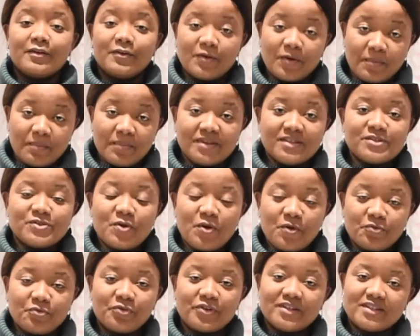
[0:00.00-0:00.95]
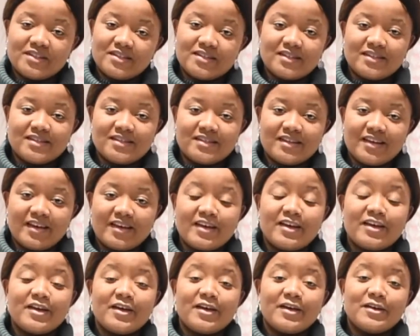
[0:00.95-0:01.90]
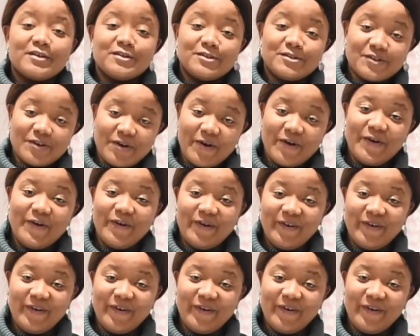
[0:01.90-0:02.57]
No men's conference this year, so